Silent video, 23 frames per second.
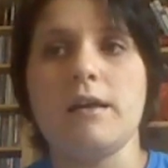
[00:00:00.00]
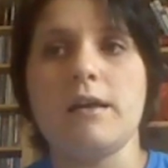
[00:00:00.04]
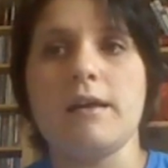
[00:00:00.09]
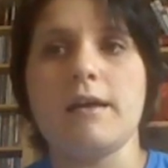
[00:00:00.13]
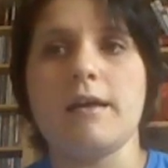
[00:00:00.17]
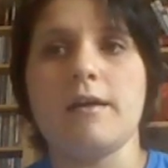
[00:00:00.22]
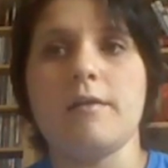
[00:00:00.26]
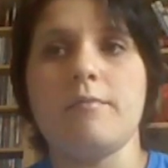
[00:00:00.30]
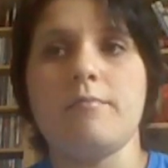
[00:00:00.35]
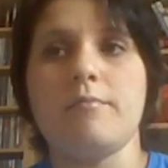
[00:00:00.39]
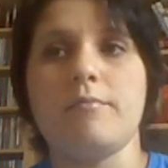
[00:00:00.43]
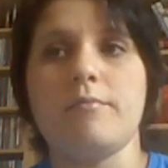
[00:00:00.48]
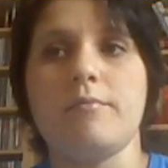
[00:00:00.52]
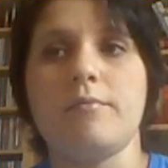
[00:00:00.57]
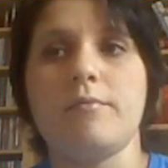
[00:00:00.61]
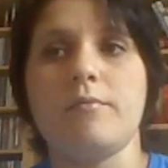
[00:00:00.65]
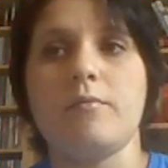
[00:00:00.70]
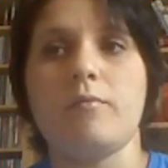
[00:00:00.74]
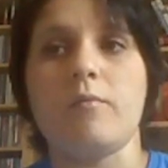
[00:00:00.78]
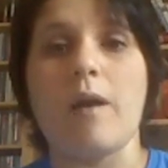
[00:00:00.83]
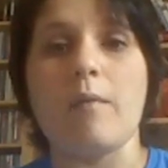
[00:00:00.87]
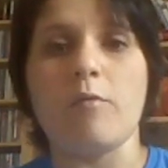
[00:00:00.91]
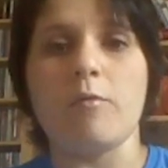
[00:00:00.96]

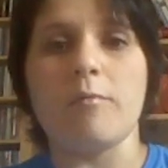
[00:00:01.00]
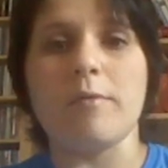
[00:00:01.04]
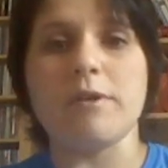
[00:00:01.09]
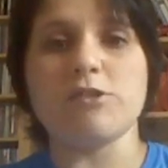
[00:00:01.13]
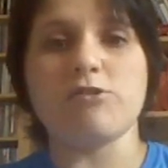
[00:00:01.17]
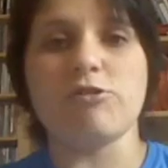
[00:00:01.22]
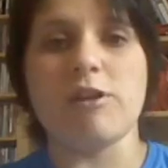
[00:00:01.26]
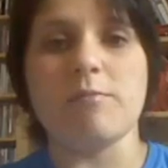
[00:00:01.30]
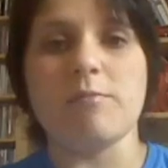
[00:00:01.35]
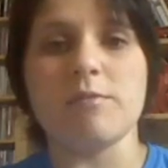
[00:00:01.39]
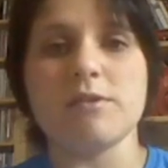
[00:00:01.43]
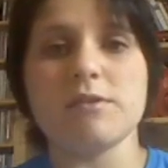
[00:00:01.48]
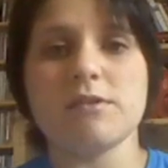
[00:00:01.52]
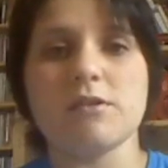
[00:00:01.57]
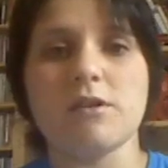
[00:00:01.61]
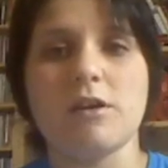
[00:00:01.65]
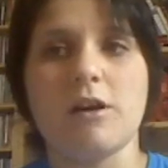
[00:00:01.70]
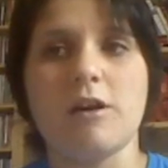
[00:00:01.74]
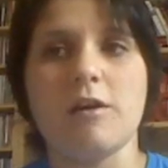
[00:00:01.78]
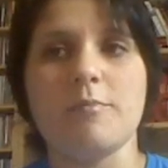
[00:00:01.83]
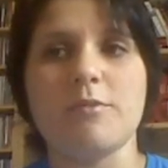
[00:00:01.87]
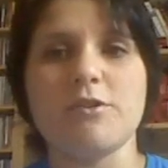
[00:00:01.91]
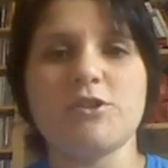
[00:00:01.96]
When will my treatment
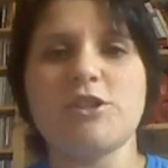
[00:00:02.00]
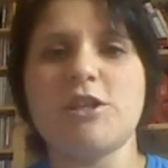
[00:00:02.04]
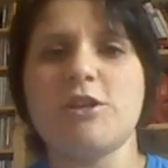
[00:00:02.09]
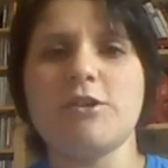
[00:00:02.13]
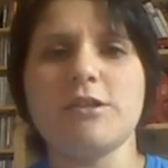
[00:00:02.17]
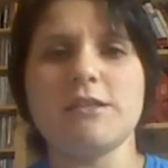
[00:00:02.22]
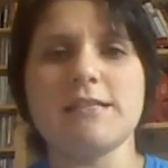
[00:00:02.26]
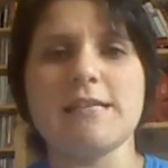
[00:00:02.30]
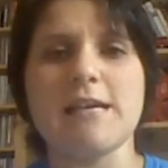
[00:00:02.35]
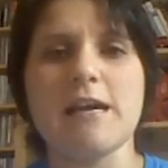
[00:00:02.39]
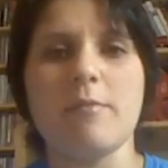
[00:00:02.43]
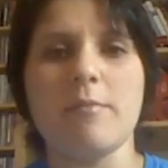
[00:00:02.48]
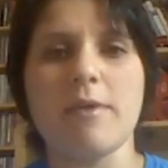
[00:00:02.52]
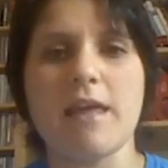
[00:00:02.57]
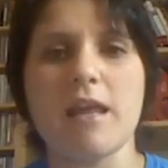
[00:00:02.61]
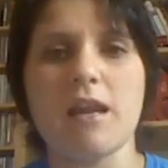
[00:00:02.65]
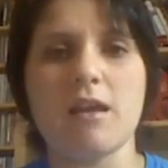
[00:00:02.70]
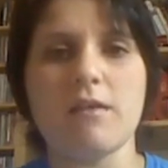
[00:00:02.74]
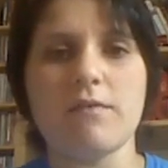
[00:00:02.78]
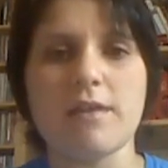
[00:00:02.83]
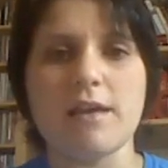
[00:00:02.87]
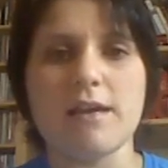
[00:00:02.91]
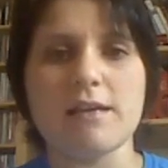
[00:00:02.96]
start? But she couldn't tell me
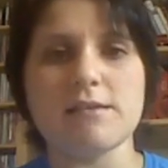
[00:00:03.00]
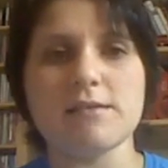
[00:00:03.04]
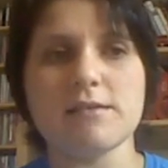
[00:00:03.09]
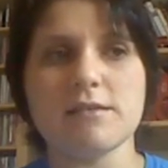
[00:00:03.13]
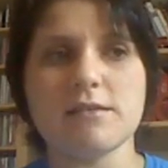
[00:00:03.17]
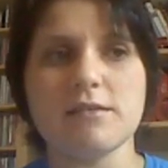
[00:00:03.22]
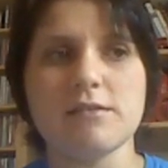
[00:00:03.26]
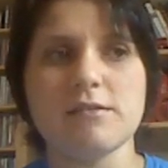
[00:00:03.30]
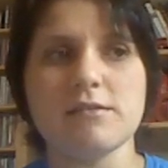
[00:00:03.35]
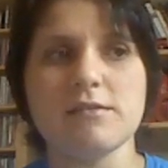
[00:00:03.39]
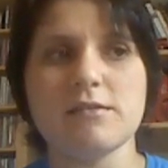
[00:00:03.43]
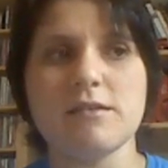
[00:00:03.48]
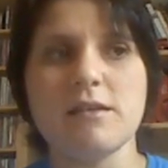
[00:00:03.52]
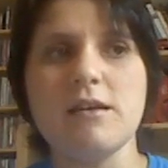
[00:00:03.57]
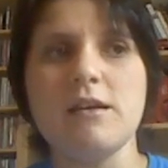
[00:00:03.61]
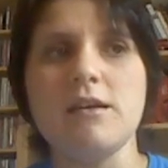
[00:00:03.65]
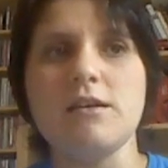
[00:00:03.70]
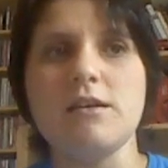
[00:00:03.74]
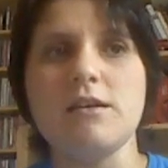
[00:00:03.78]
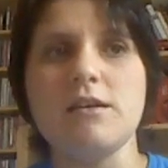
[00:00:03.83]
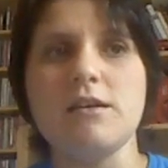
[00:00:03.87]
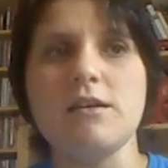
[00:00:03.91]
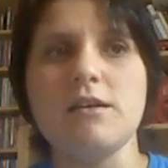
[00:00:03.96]
any of this because
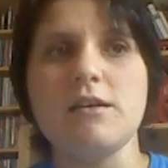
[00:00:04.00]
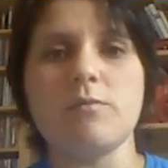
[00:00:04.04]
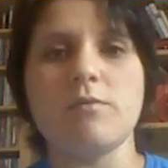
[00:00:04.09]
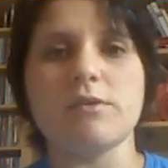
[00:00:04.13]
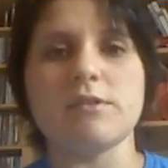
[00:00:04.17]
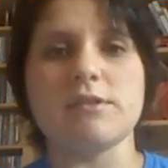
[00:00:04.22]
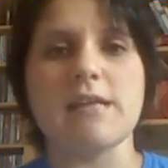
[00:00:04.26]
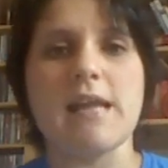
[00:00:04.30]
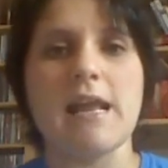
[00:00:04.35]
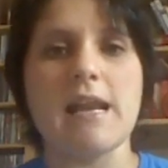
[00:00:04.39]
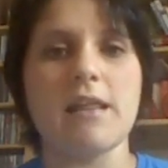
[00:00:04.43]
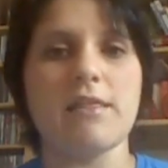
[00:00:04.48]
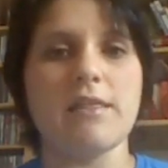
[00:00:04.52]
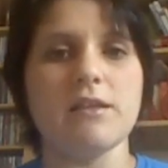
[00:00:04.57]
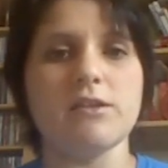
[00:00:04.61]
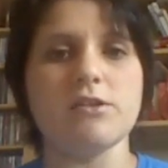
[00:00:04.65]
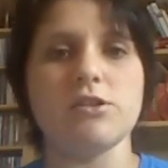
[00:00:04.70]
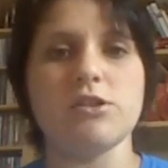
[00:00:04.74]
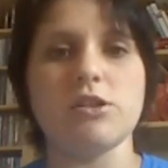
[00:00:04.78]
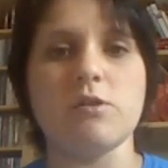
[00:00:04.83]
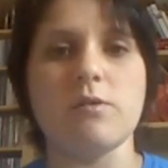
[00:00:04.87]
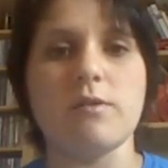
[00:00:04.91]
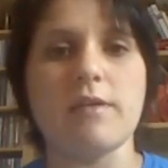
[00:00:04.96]
she wasn't anything
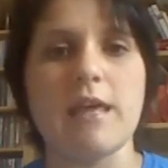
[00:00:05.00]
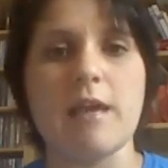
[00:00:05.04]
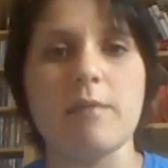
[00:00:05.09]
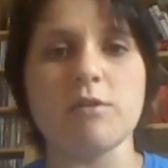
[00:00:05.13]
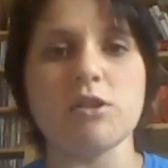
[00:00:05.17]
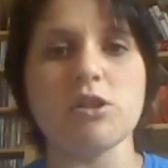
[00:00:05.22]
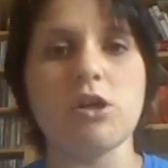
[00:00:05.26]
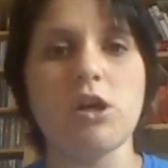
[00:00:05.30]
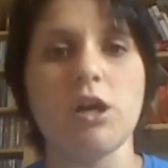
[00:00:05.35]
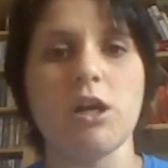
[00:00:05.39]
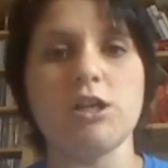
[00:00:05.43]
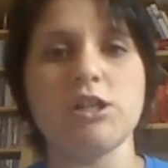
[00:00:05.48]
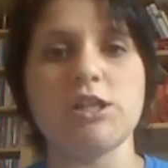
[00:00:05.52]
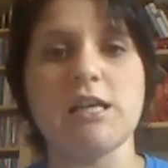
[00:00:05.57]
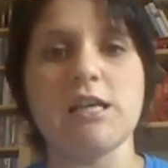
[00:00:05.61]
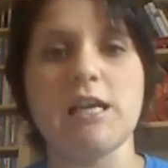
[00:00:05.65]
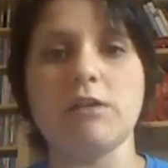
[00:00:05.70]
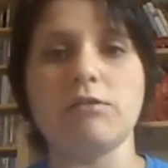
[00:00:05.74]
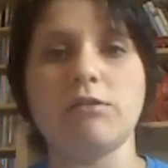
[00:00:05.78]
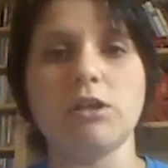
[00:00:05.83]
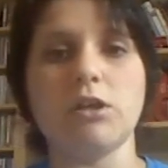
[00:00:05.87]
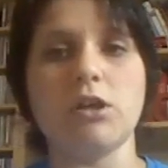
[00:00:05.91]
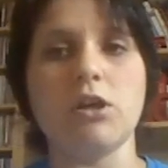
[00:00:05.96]
to do with
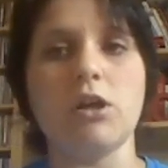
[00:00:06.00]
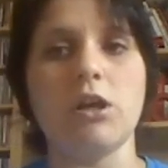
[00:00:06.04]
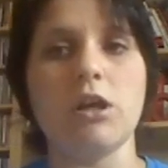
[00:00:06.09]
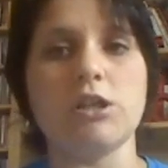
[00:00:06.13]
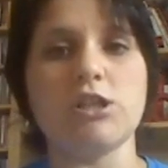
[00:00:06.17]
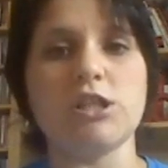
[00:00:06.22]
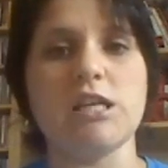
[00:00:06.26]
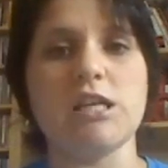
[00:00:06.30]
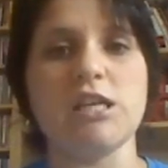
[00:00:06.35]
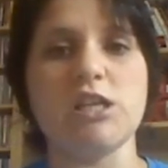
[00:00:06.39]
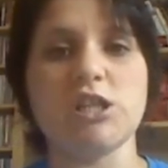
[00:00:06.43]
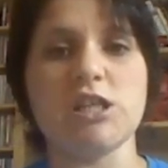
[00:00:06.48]
haematology or oncology.